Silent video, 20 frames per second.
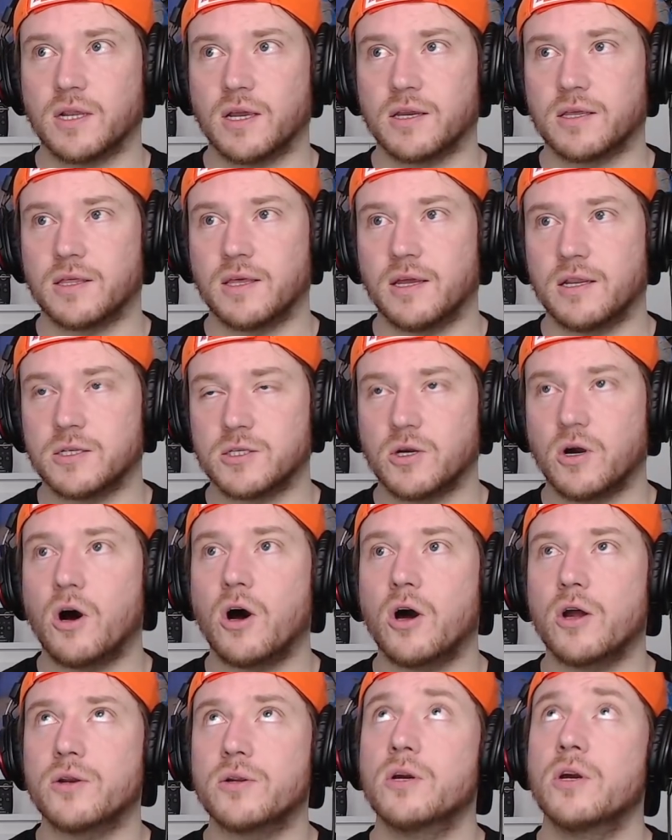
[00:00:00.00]
like that. It's
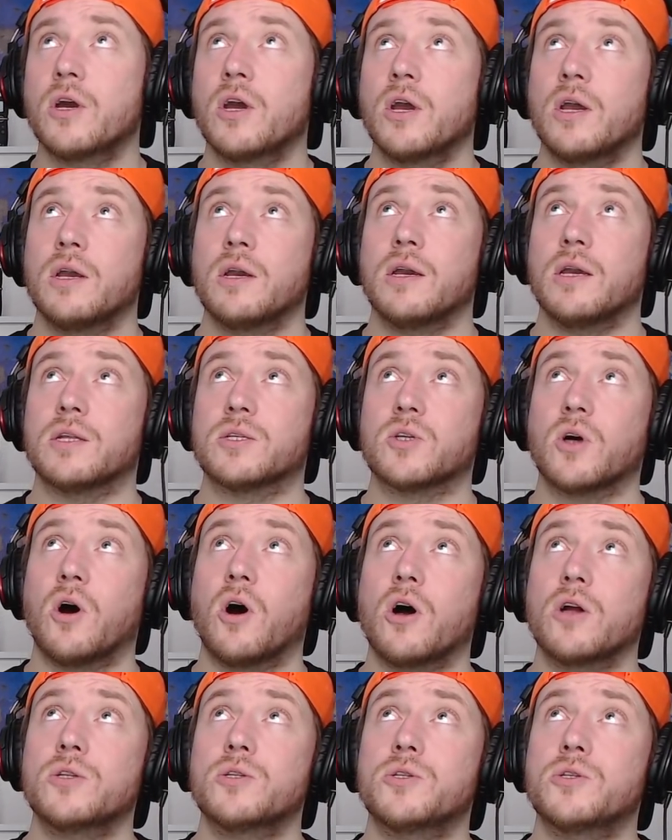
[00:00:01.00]

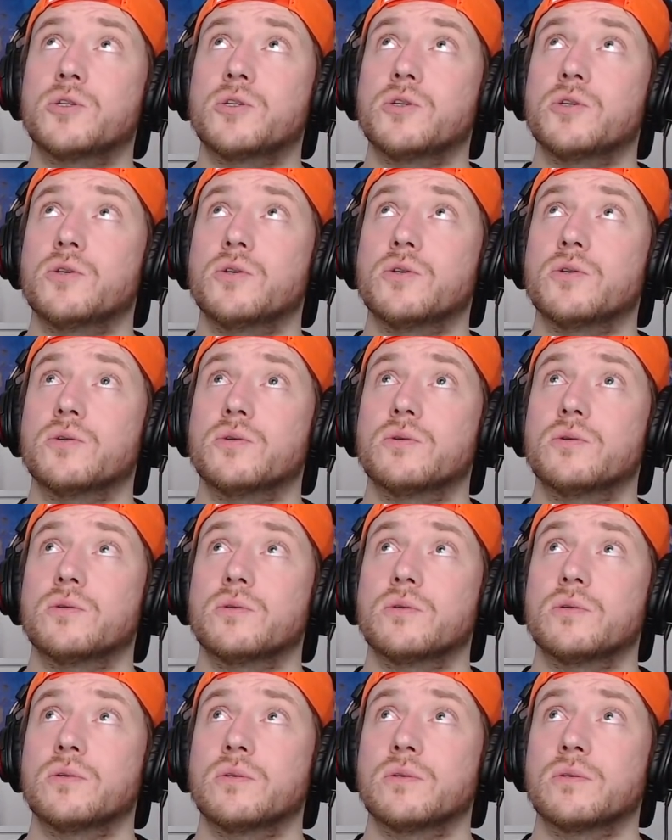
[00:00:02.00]
hard to
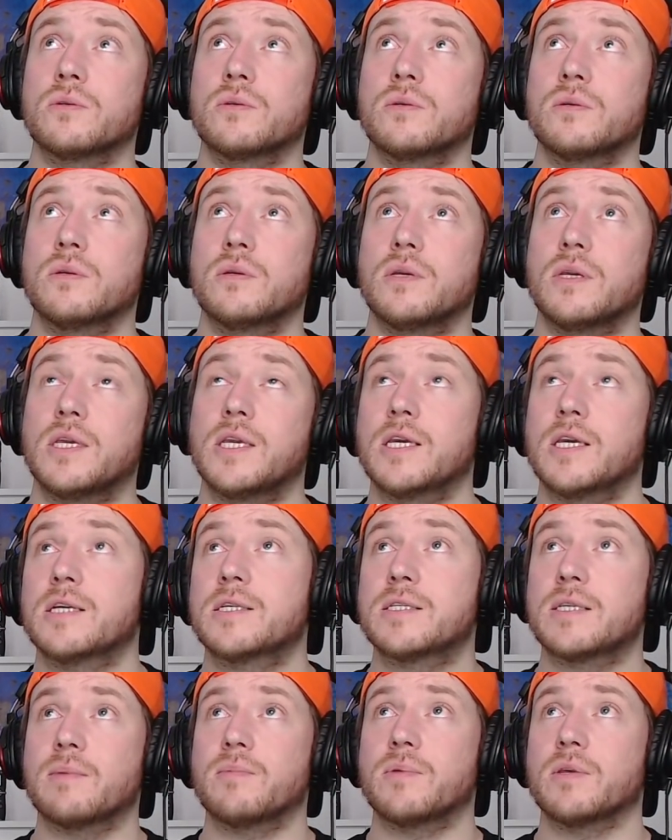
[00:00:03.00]
hear
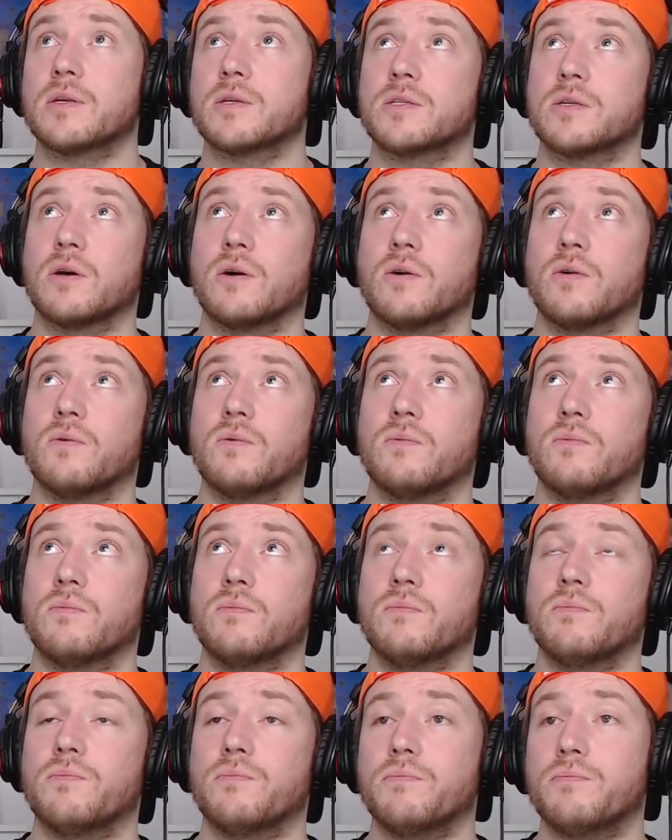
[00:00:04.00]
something so
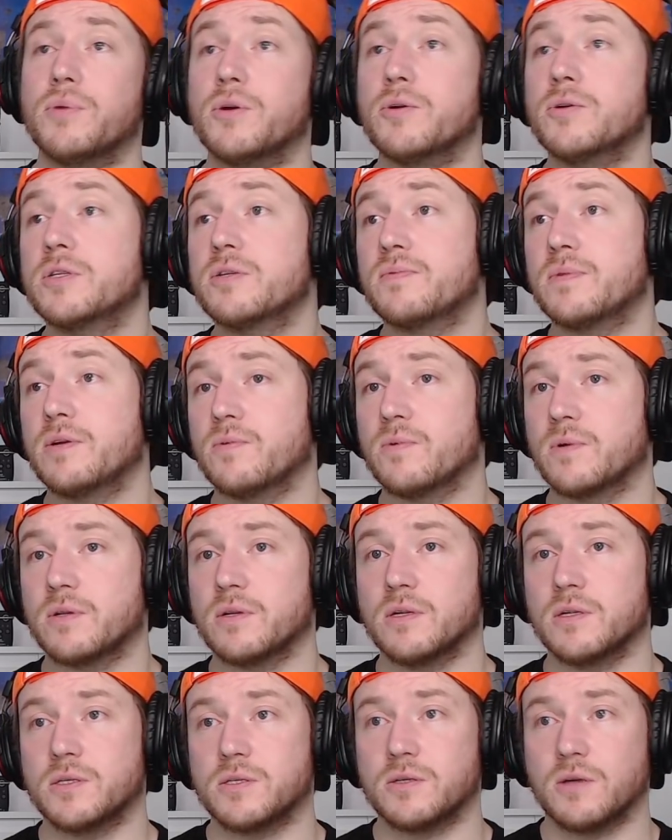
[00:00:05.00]
beautifully
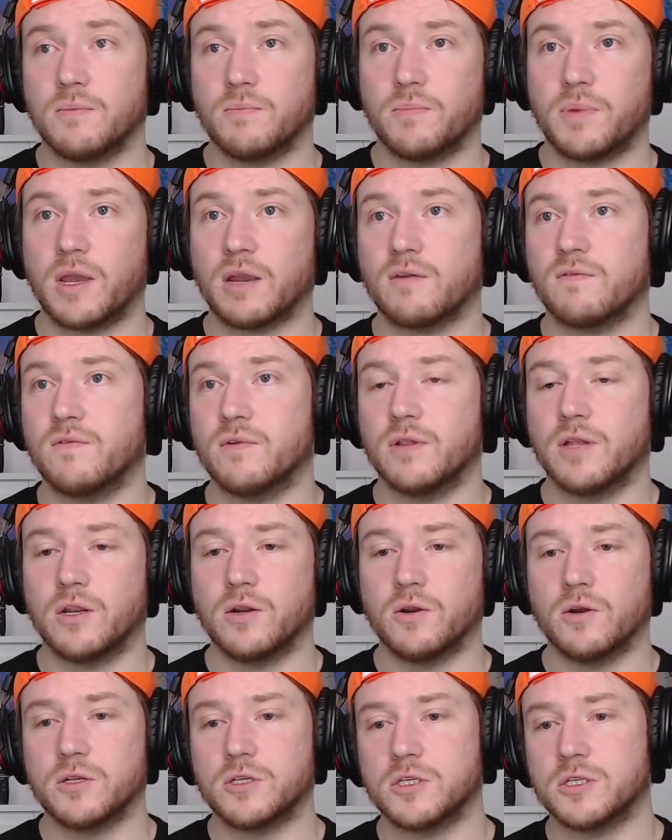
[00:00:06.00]
written and so impactful and
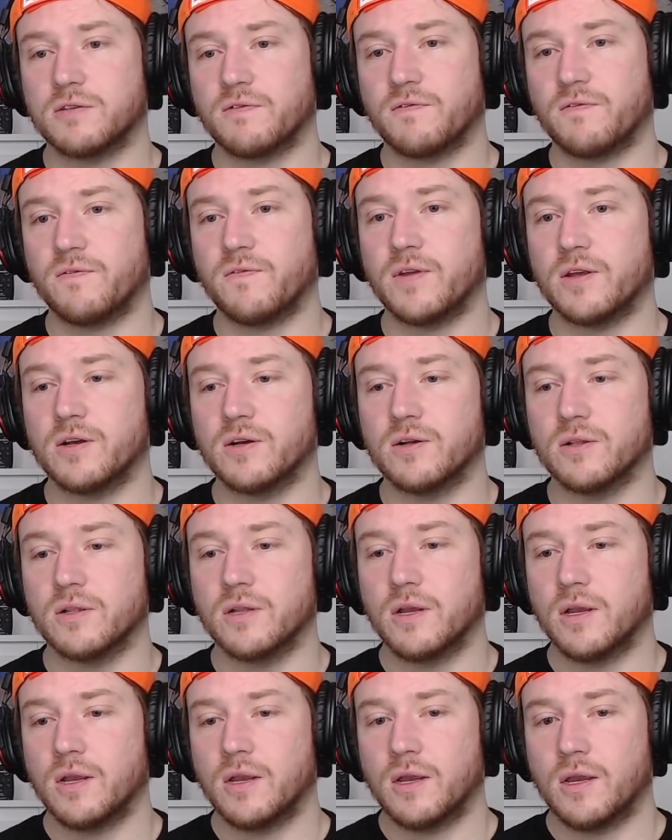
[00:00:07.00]
not just feel
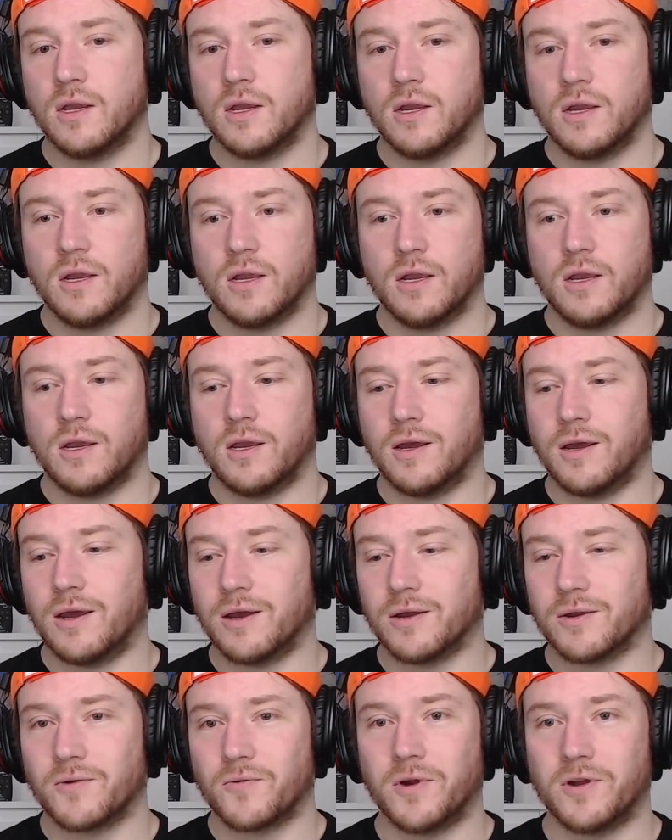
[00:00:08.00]

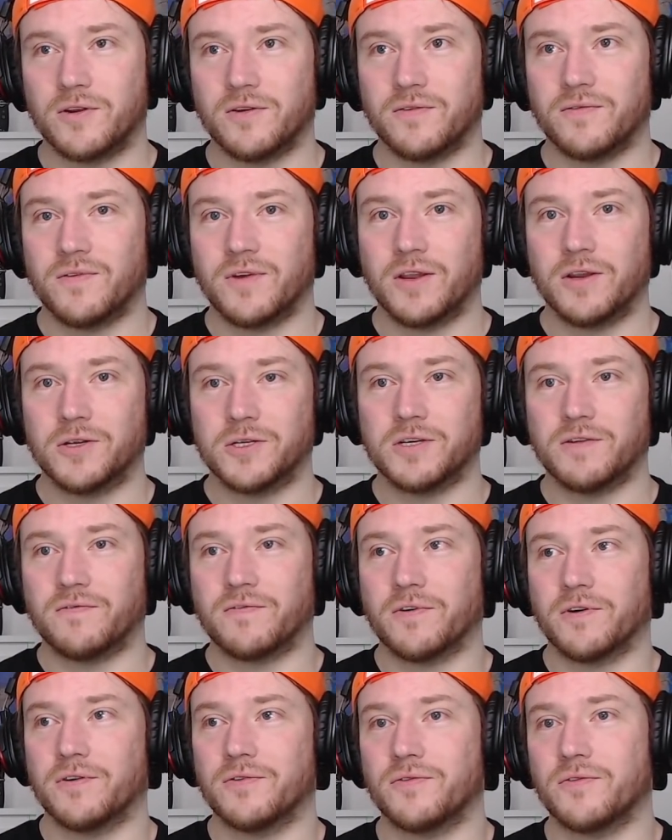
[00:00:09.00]
creative energy
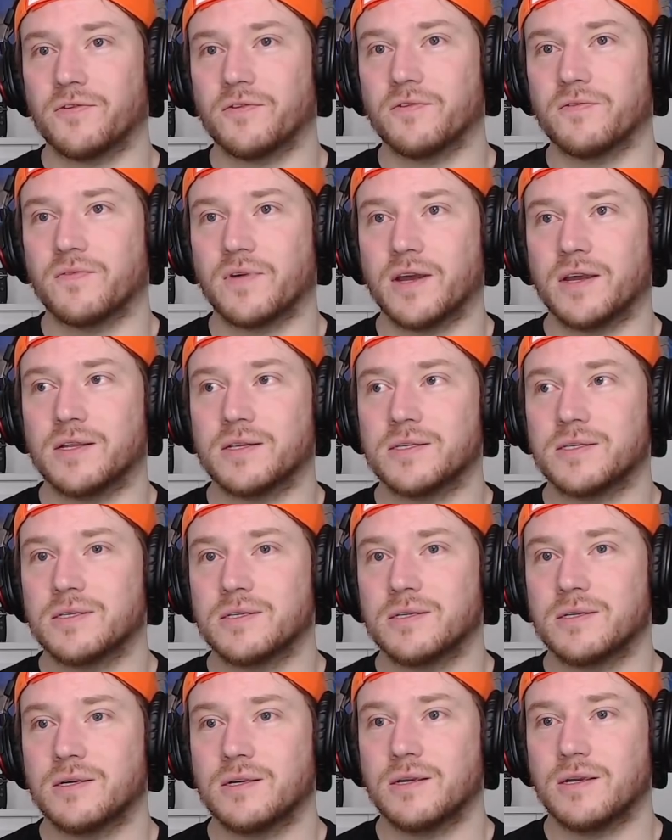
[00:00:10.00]
flowing through your veins.
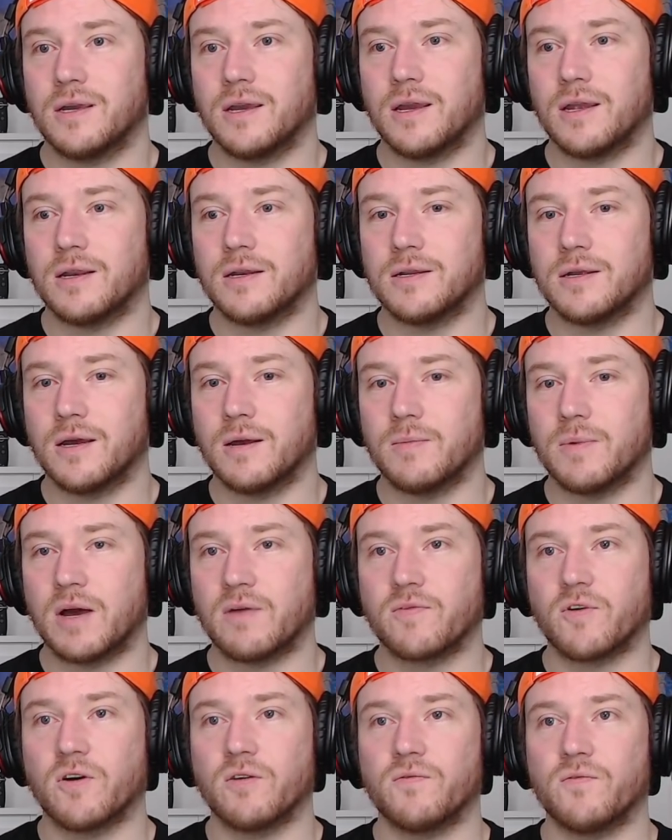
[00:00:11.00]
And
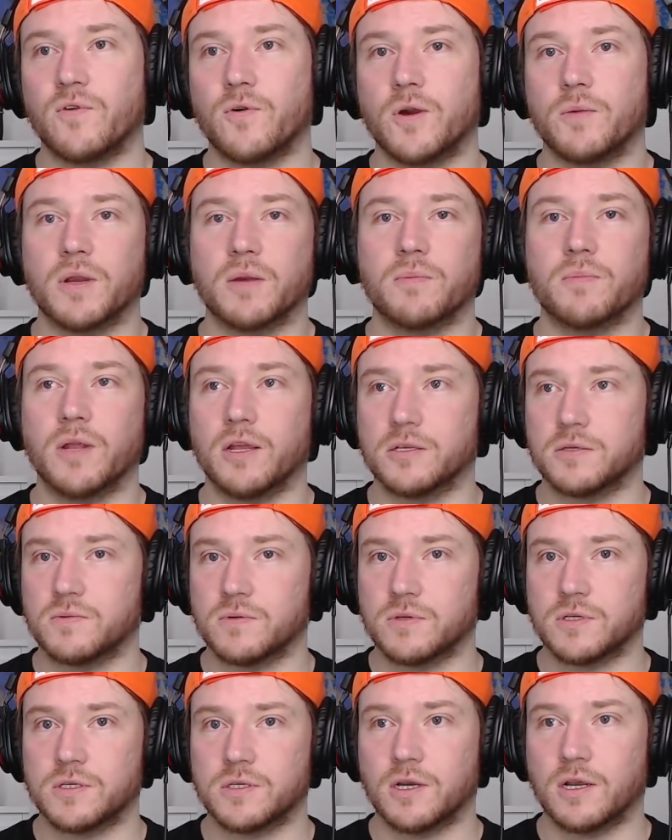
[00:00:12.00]
I've got very big plans for
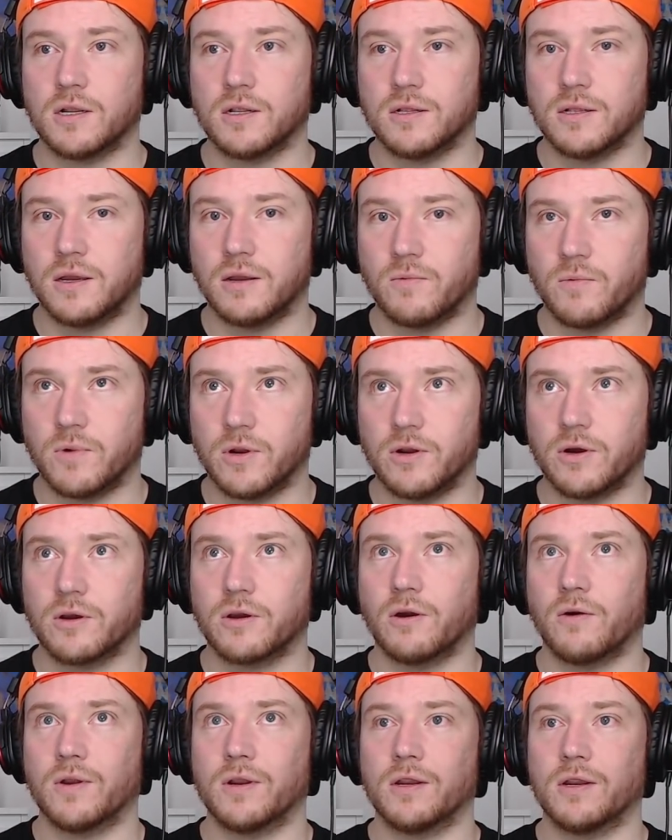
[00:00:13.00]
this channel, and we're not
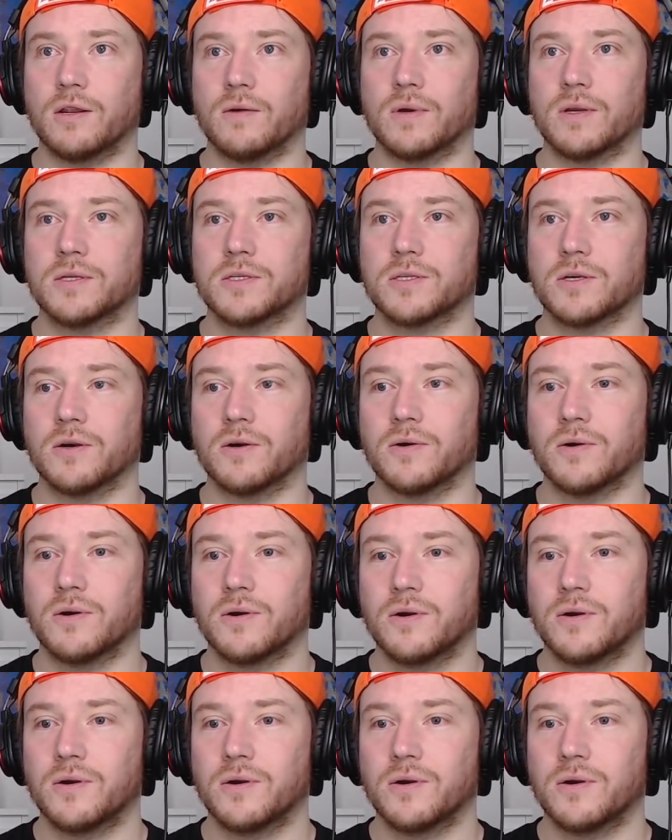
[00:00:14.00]
going anywhere. So